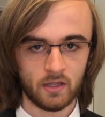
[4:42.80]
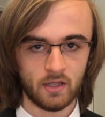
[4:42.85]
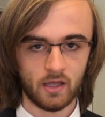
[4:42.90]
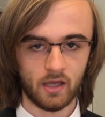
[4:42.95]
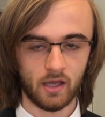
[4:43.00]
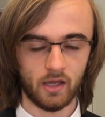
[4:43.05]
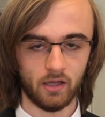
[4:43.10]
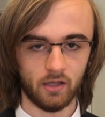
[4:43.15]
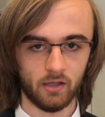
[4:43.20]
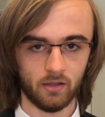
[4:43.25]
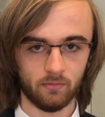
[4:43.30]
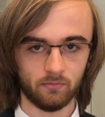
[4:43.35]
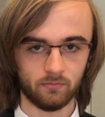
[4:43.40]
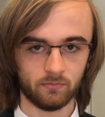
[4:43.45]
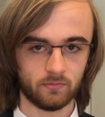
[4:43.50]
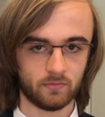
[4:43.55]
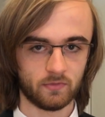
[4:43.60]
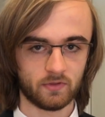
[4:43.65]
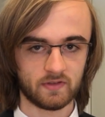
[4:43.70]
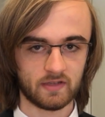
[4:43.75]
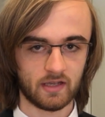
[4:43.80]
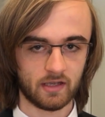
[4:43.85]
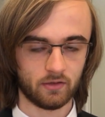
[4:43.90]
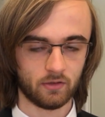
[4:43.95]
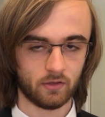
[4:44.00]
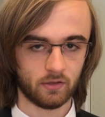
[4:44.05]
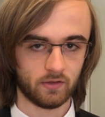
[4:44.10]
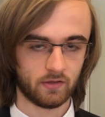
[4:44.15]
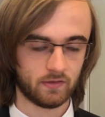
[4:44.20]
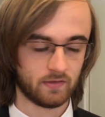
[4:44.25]

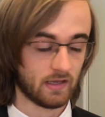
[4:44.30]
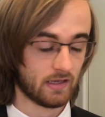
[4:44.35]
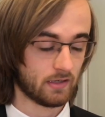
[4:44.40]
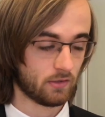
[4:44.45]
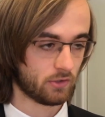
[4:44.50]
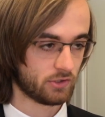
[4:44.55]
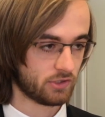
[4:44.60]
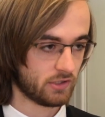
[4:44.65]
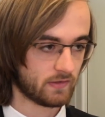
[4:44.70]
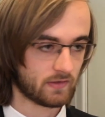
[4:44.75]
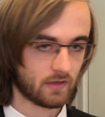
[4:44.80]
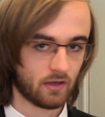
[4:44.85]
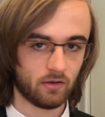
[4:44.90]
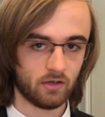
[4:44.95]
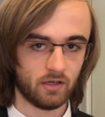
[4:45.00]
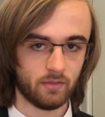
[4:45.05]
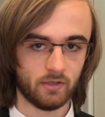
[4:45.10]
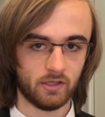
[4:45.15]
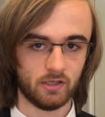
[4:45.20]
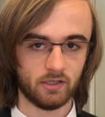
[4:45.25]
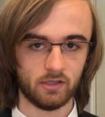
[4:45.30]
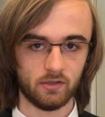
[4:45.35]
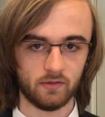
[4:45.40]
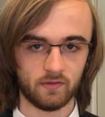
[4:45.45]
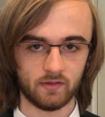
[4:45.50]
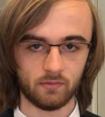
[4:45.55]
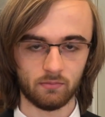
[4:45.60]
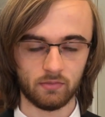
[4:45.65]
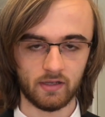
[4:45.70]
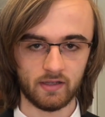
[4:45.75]
The technology is currently being
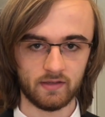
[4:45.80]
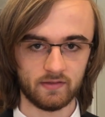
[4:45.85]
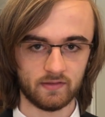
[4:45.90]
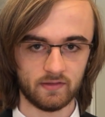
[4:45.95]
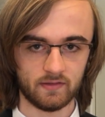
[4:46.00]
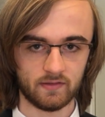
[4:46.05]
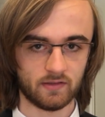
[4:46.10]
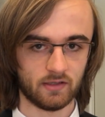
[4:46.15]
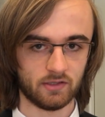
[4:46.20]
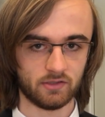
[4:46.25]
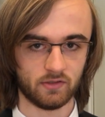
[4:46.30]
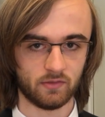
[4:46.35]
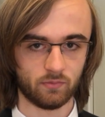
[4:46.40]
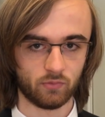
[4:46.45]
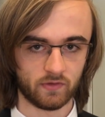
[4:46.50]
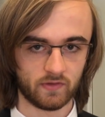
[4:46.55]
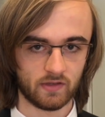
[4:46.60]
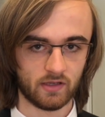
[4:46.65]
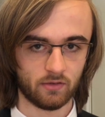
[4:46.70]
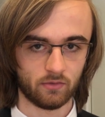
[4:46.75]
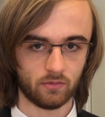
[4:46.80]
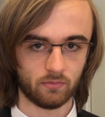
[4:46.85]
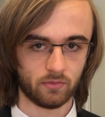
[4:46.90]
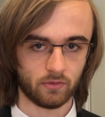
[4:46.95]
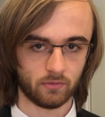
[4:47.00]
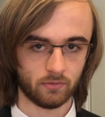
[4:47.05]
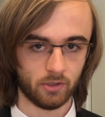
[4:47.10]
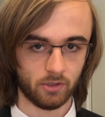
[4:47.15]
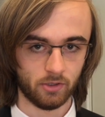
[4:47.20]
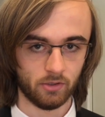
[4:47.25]
used in places such as Brazil and
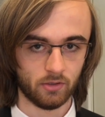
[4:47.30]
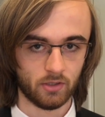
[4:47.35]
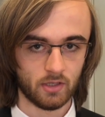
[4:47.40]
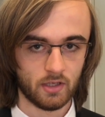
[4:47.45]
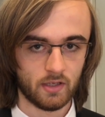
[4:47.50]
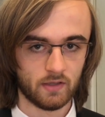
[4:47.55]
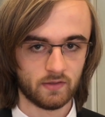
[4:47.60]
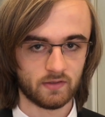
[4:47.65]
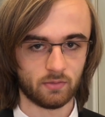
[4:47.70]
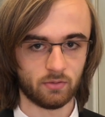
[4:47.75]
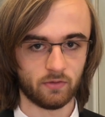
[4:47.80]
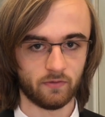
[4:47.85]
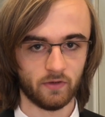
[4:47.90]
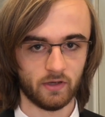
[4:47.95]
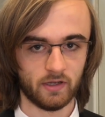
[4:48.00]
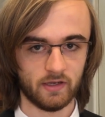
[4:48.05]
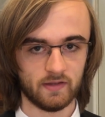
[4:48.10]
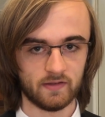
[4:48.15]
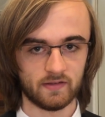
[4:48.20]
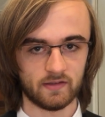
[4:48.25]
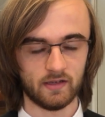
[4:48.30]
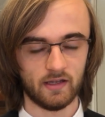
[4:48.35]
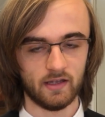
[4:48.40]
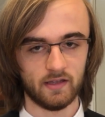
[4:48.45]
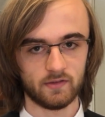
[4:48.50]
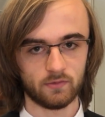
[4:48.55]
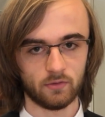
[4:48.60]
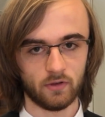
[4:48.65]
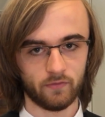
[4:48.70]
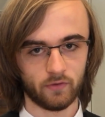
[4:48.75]
Peru to provide internet
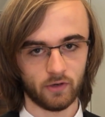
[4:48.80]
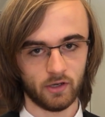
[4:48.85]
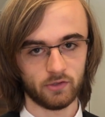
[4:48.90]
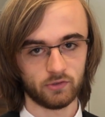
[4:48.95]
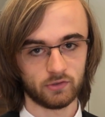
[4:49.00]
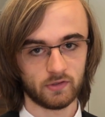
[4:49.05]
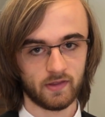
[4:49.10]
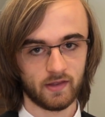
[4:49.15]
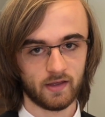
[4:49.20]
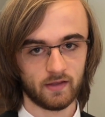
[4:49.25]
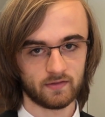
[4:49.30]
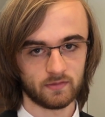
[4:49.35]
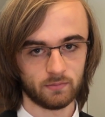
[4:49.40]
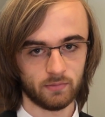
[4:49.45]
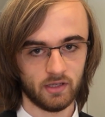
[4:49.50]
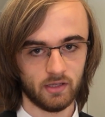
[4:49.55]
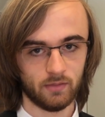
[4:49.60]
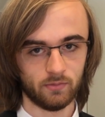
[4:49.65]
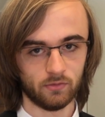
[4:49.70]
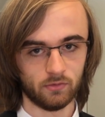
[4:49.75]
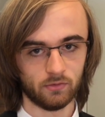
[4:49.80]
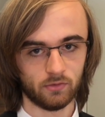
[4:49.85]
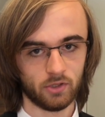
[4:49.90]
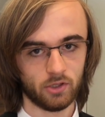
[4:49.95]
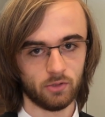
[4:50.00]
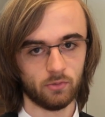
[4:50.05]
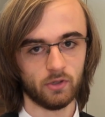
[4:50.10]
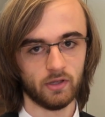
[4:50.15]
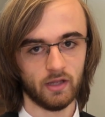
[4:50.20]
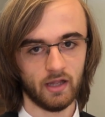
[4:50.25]
to over 100,000 people
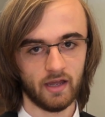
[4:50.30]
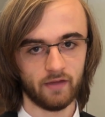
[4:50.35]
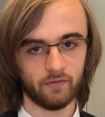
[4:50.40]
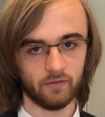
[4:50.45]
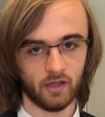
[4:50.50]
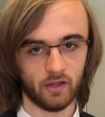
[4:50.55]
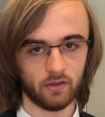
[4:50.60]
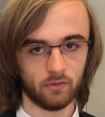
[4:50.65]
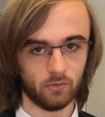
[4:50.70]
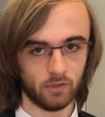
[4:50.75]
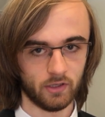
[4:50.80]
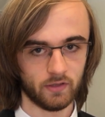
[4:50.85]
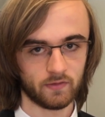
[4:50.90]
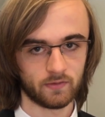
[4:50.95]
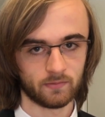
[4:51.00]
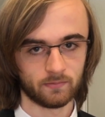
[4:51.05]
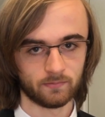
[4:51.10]
who wouldn't have it otherwise.